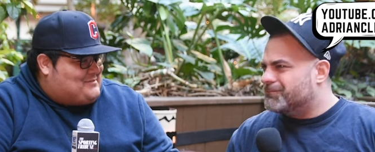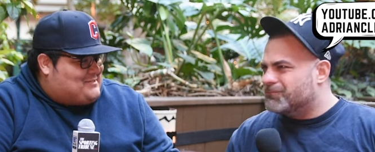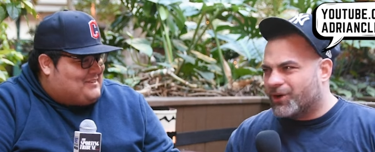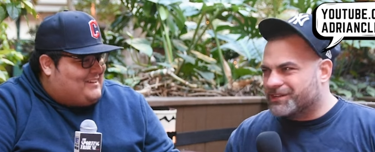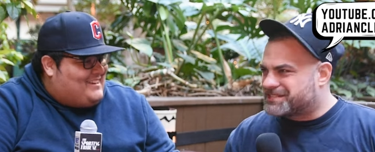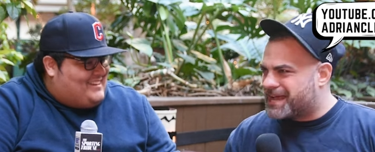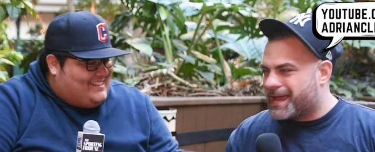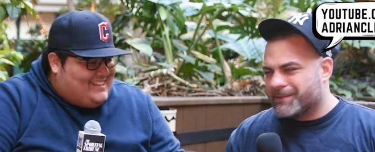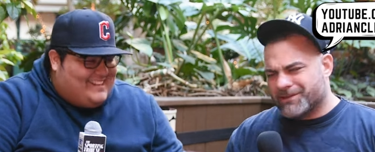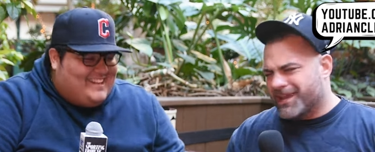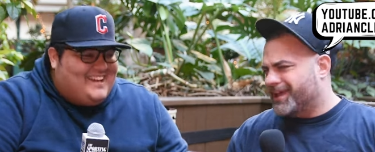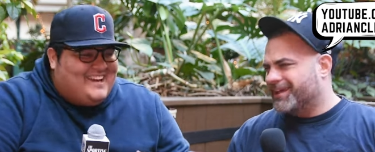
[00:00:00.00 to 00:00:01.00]
Speaker 1: one time,
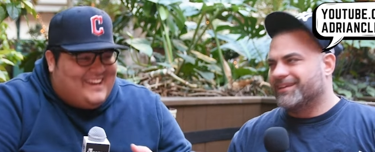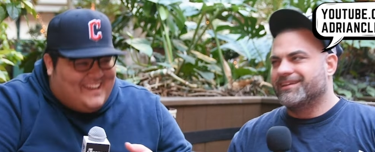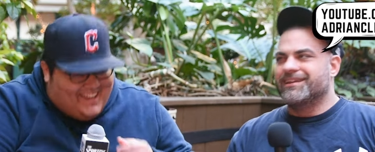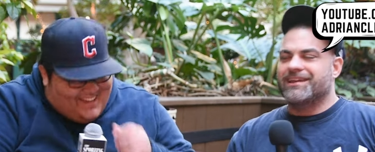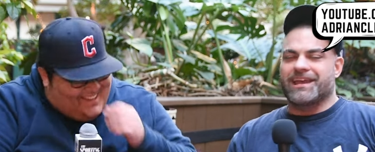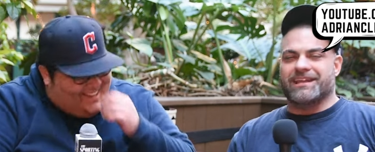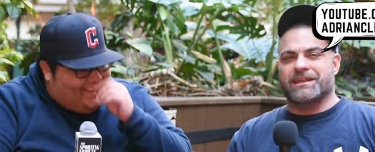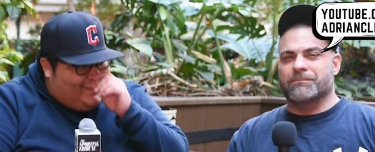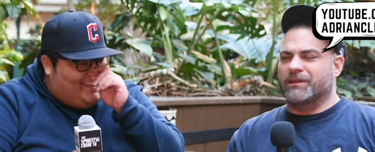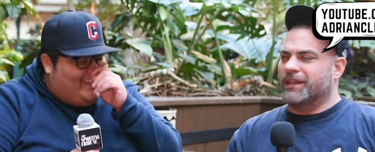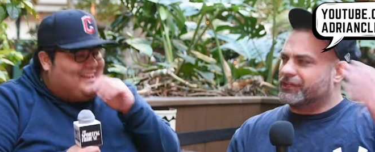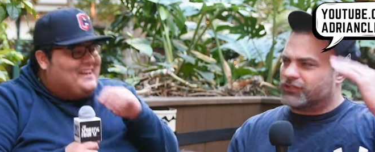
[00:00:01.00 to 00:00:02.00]
yeah. And then be
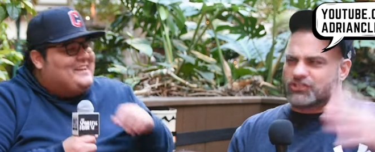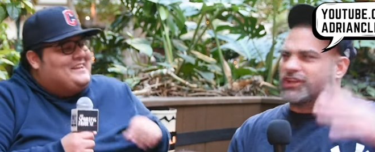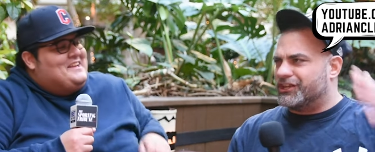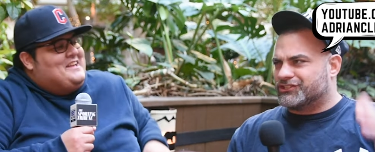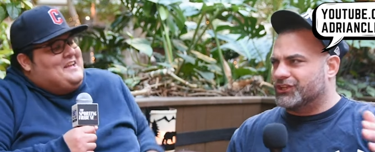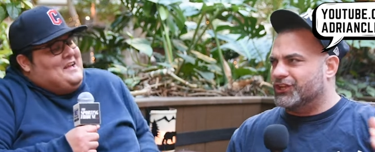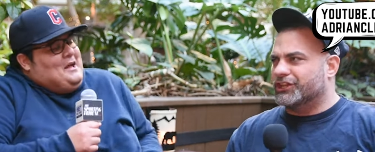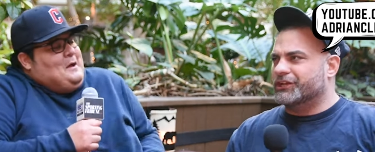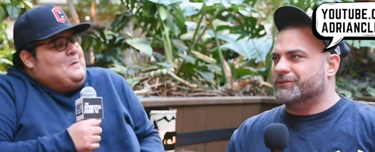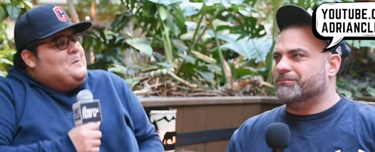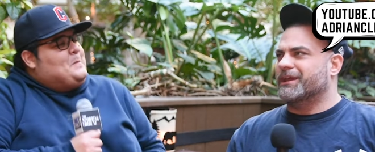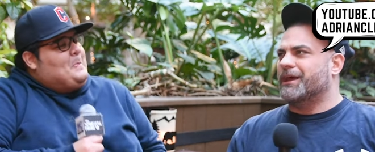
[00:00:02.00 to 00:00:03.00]
like, this guy's gonna lead
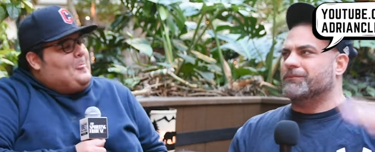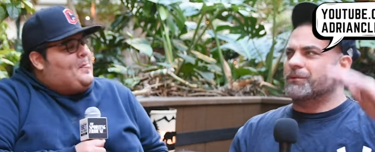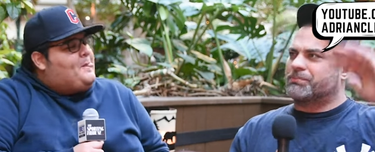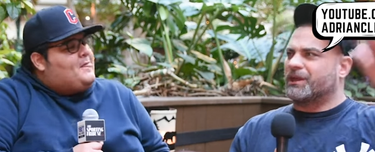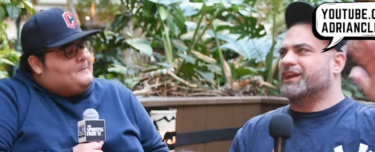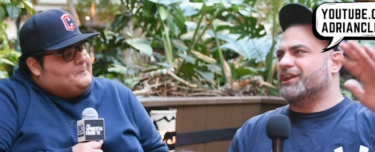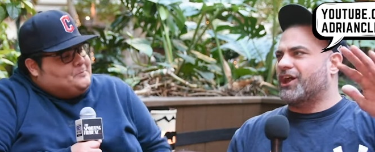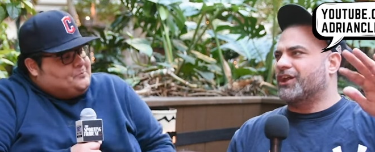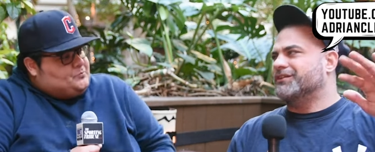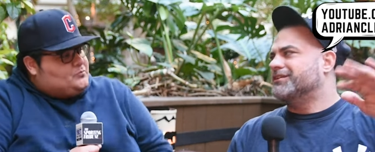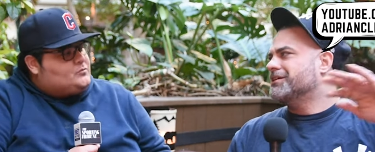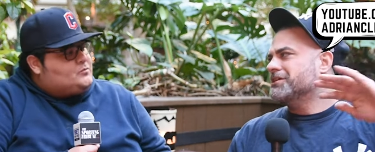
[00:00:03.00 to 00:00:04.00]
me. I'm gonna play it on
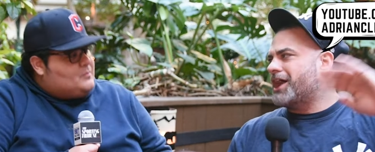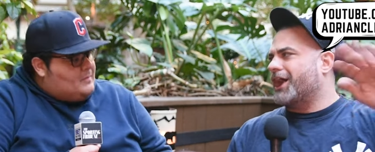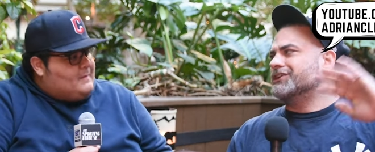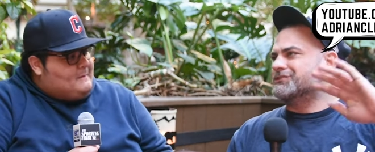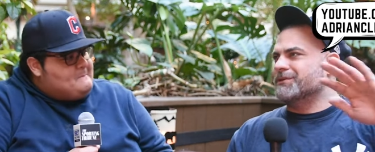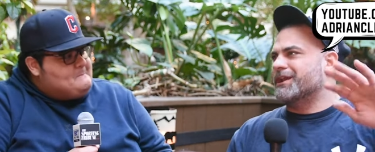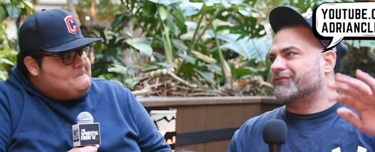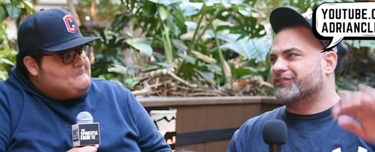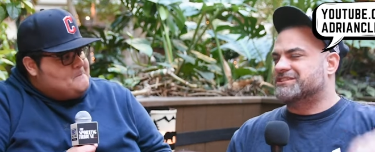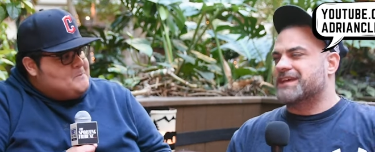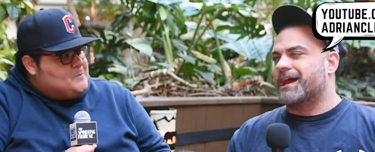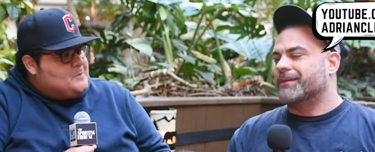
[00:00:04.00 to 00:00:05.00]
Heisman every
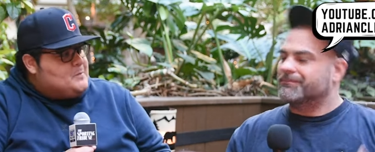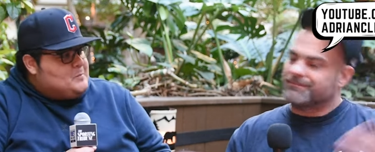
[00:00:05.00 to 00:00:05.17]
time.